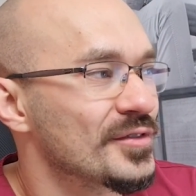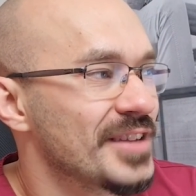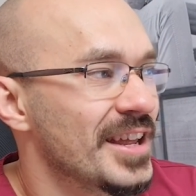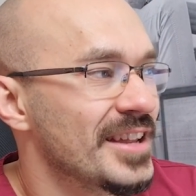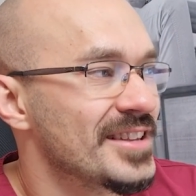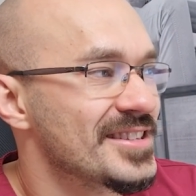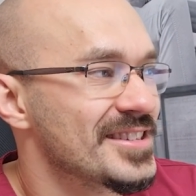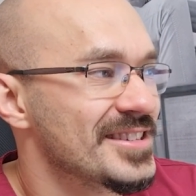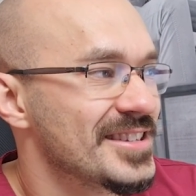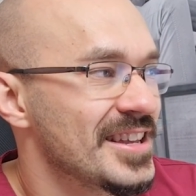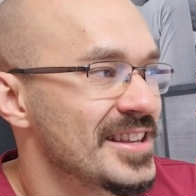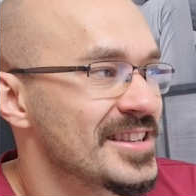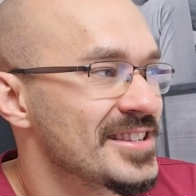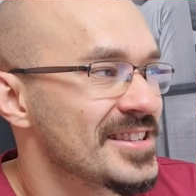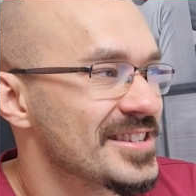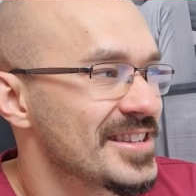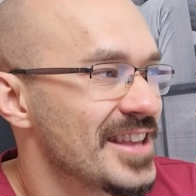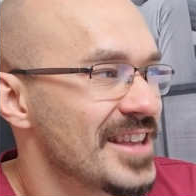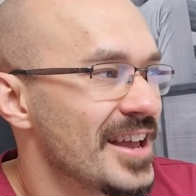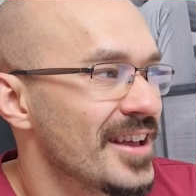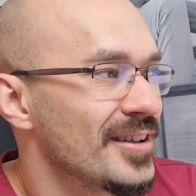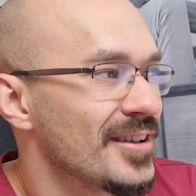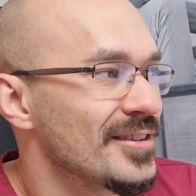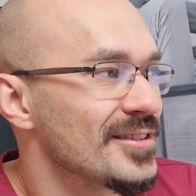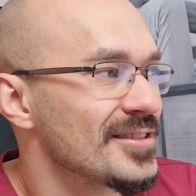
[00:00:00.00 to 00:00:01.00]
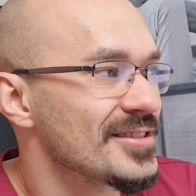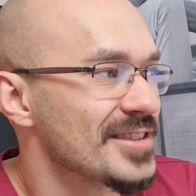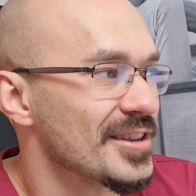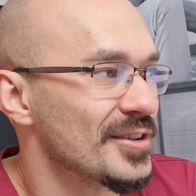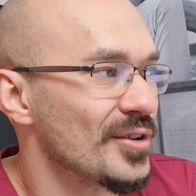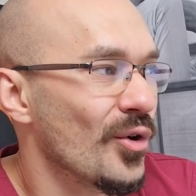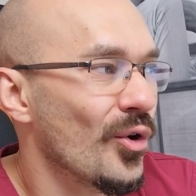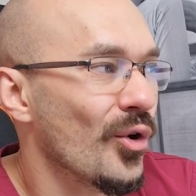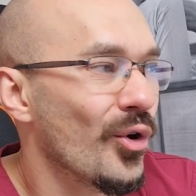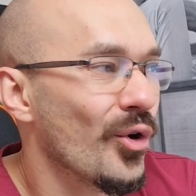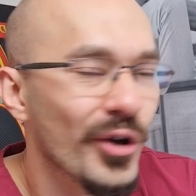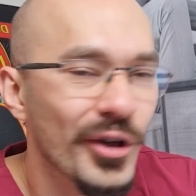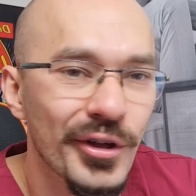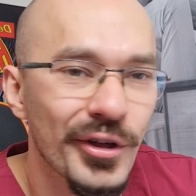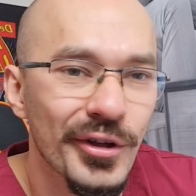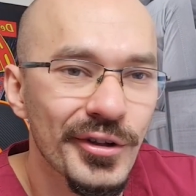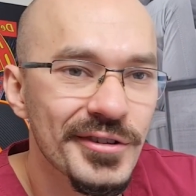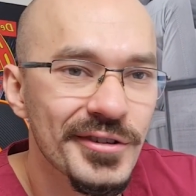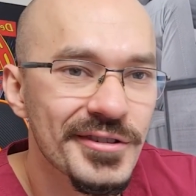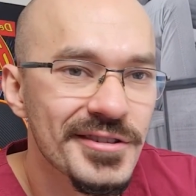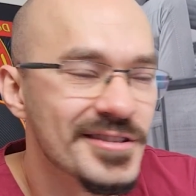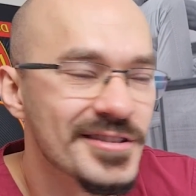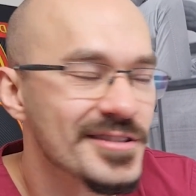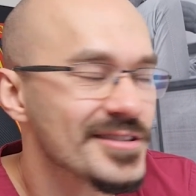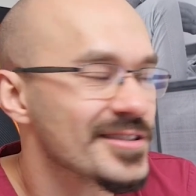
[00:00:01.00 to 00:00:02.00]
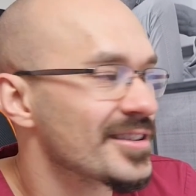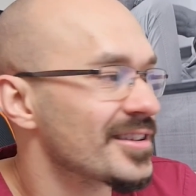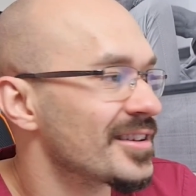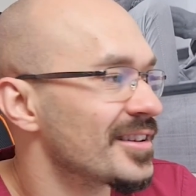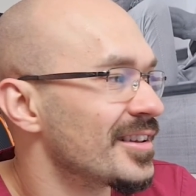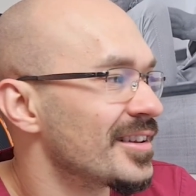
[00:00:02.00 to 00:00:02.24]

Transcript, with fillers: of dead skin cells and oils,